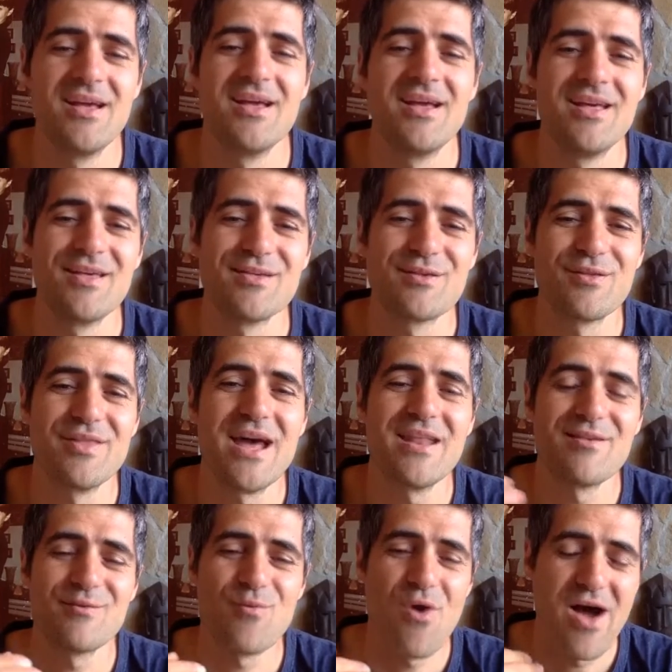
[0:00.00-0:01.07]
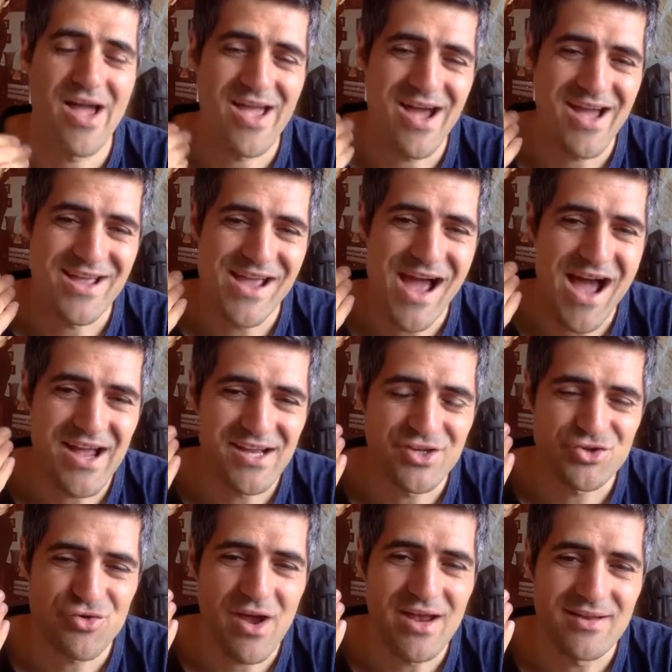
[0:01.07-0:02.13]
So that is why I, I
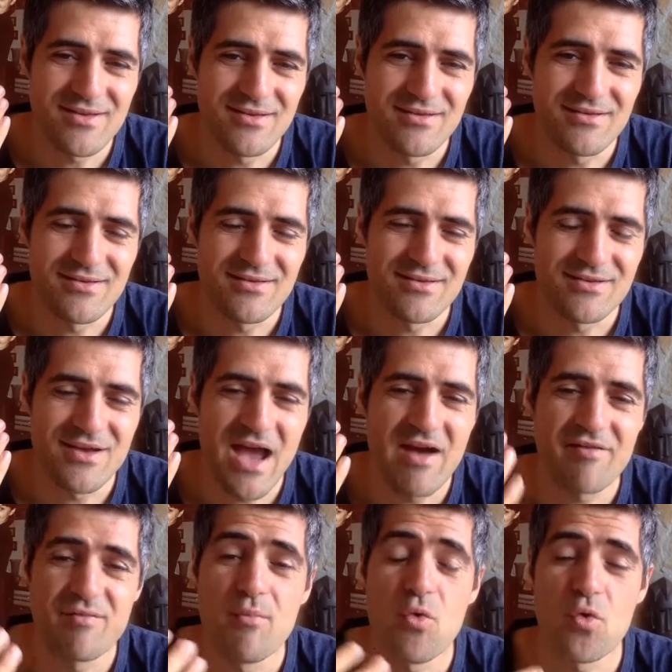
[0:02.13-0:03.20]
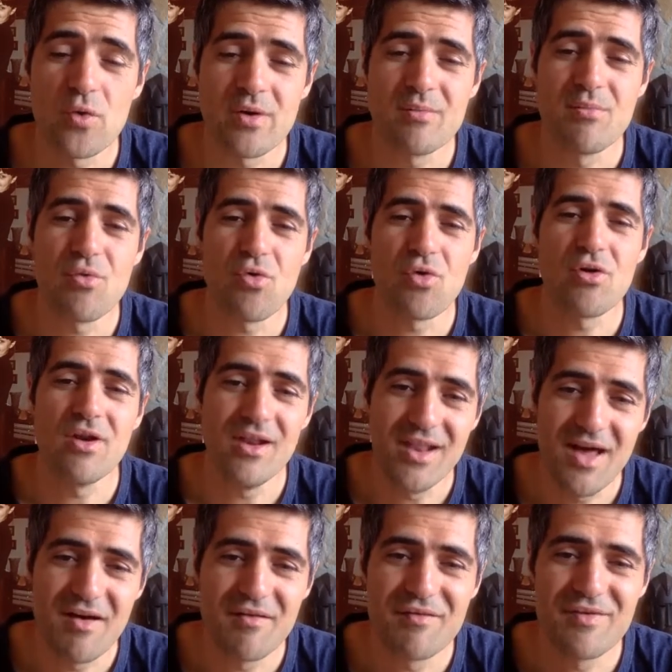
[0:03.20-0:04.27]
try to, to have more and more
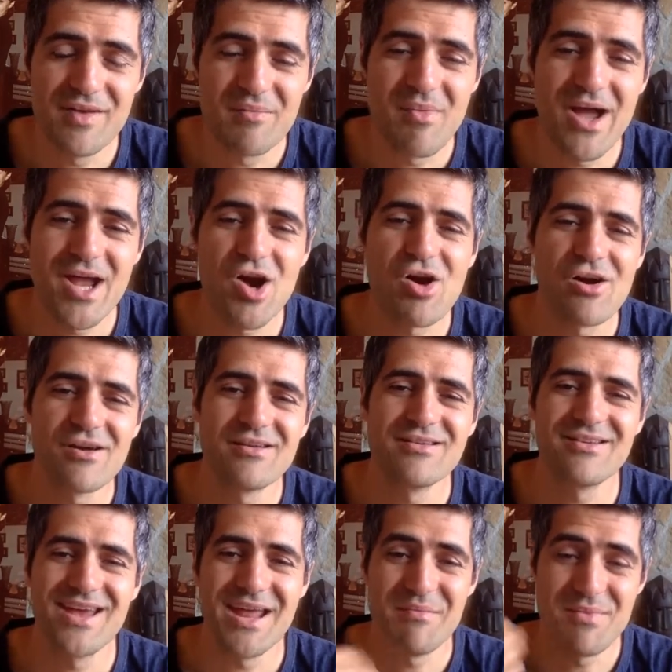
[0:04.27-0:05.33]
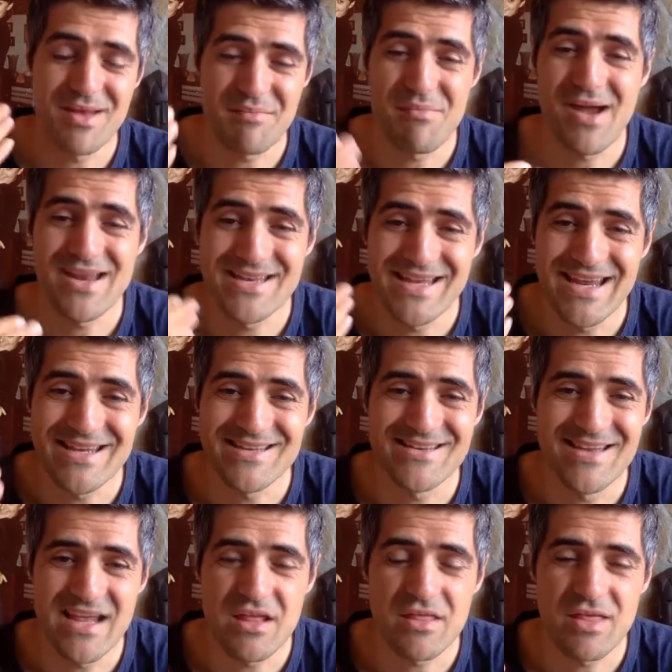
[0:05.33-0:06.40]
love in my heart and in my day to day
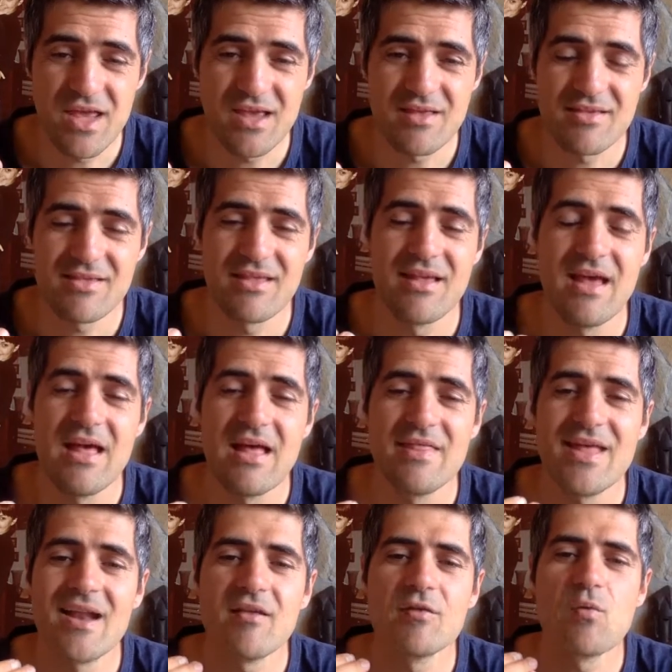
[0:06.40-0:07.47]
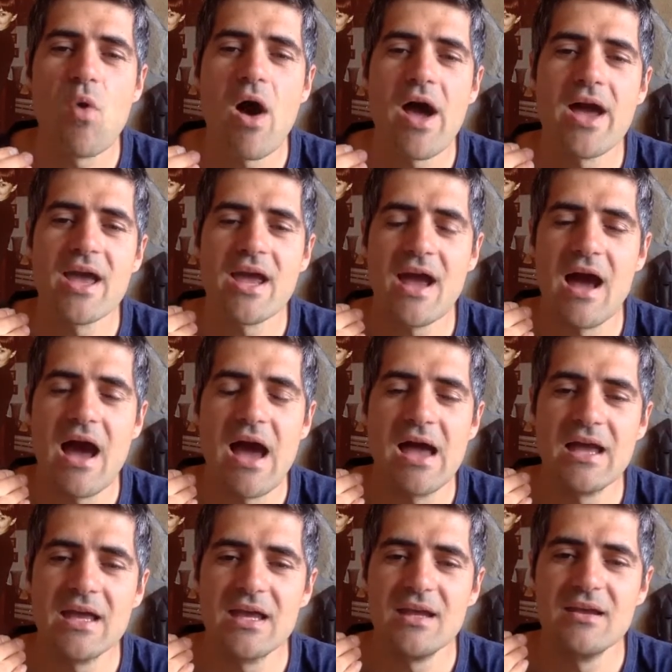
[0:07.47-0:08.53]
things. That is why
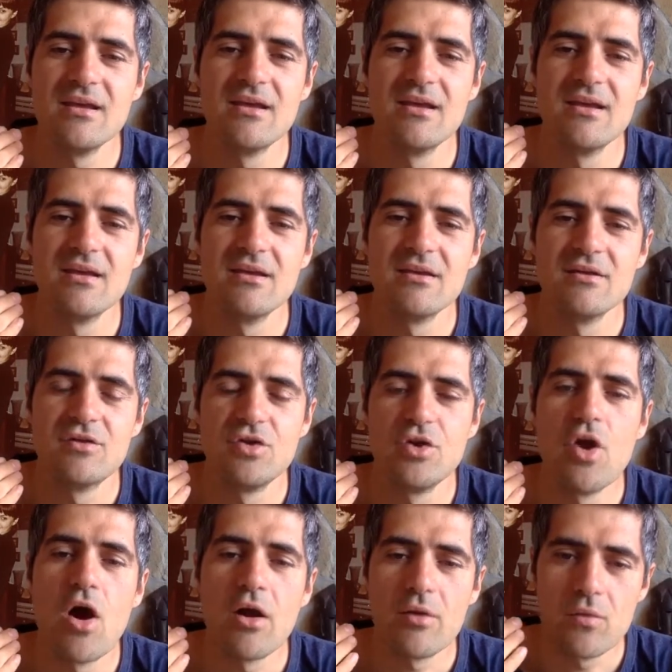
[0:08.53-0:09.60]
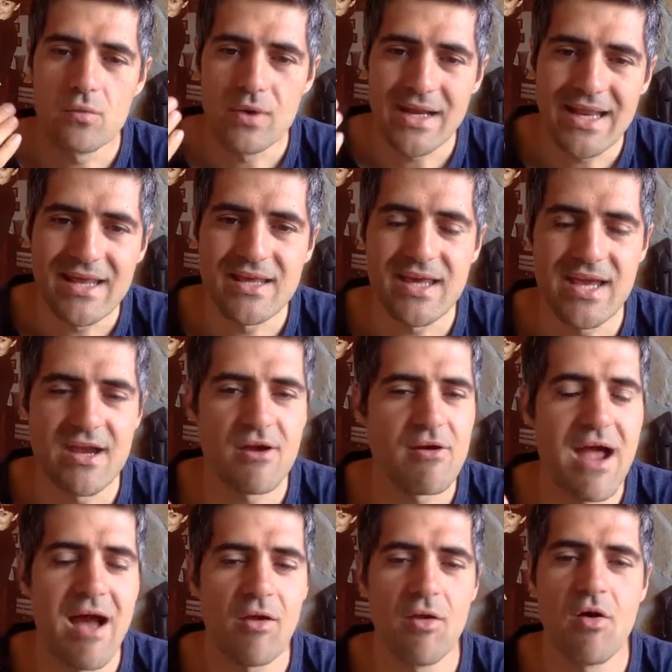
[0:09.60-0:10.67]
I do not really care how
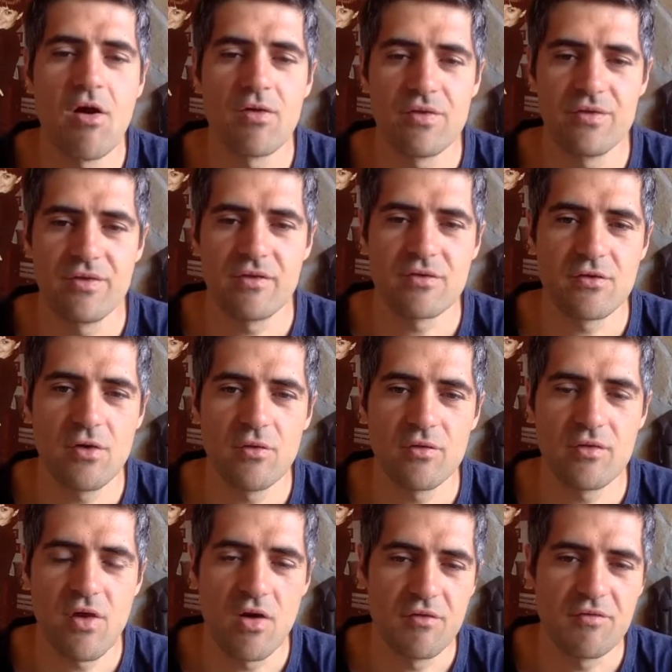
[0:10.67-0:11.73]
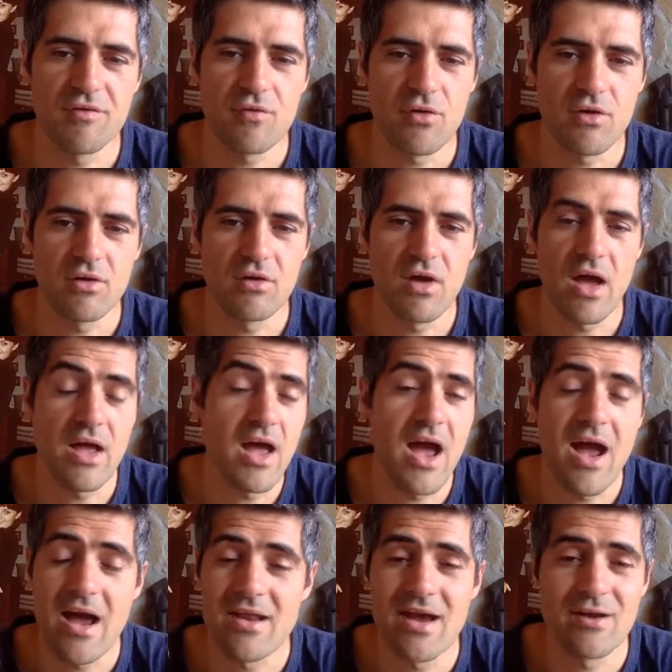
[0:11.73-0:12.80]
long this goes on for. I, I,
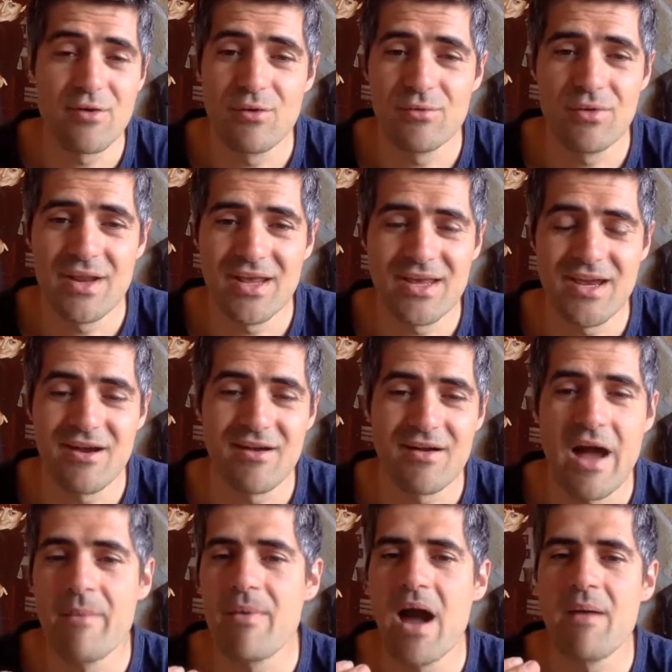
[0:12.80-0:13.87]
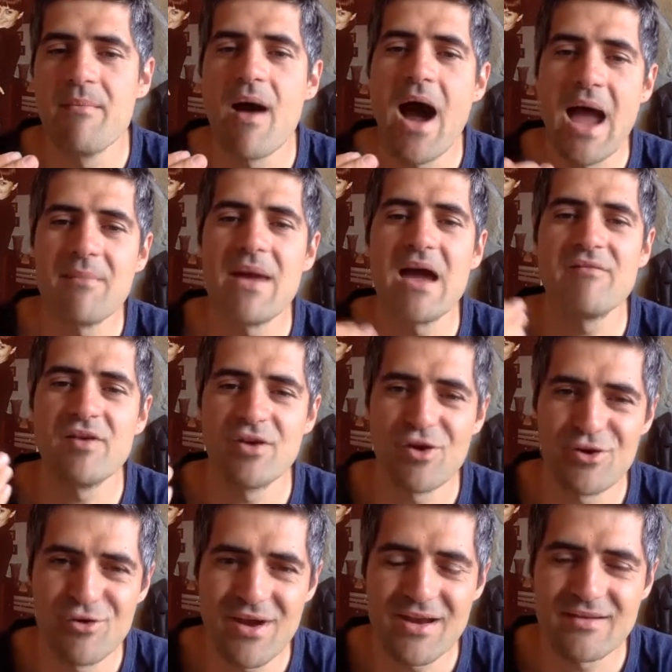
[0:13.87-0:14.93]
I don't really care. I'm, I'm, I'm having a
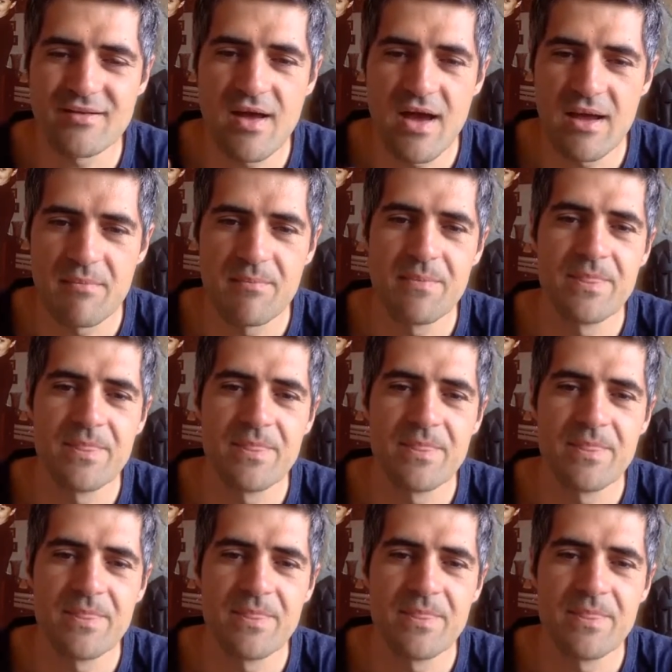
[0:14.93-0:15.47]
great time.